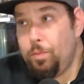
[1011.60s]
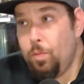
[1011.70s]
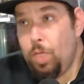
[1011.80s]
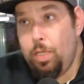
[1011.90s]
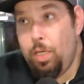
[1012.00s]

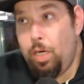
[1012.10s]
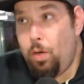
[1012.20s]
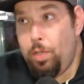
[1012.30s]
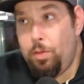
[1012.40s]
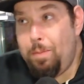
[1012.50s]
You know,
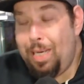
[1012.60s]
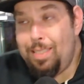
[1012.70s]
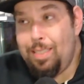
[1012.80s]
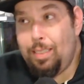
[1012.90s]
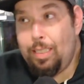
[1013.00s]
they were
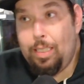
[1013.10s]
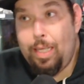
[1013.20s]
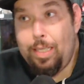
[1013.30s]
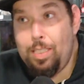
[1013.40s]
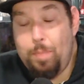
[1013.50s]
basically
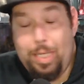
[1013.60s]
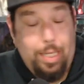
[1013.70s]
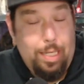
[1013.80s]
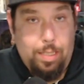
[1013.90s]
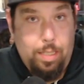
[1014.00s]
like
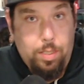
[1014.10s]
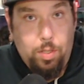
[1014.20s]
speakeasies